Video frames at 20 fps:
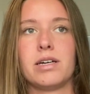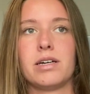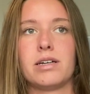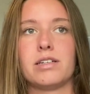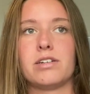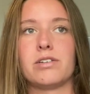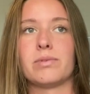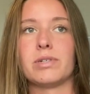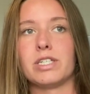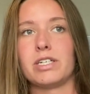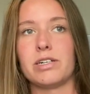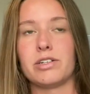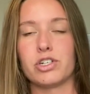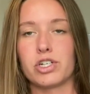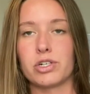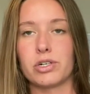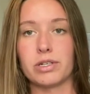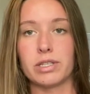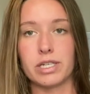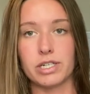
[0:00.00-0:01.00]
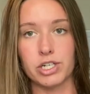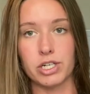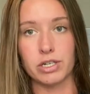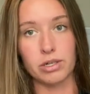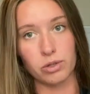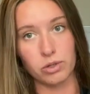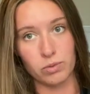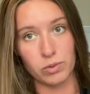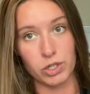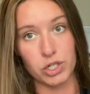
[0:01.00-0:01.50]
to really ensure that she
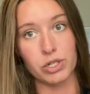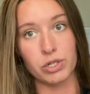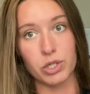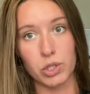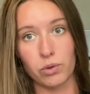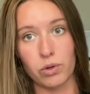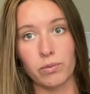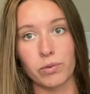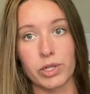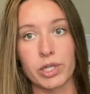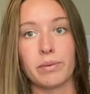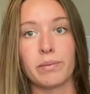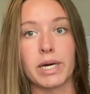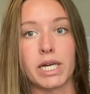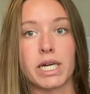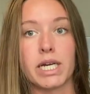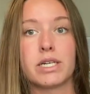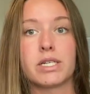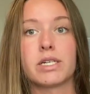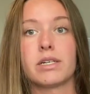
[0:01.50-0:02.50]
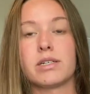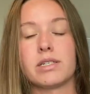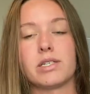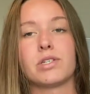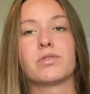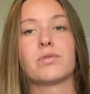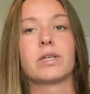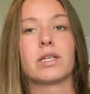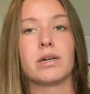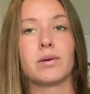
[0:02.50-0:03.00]
knows what she's doing with her medication, because
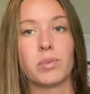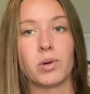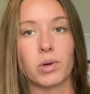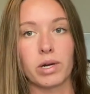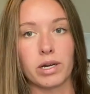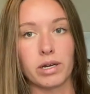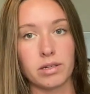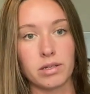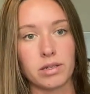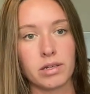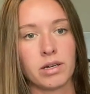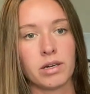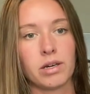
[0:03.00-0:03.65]
it's really important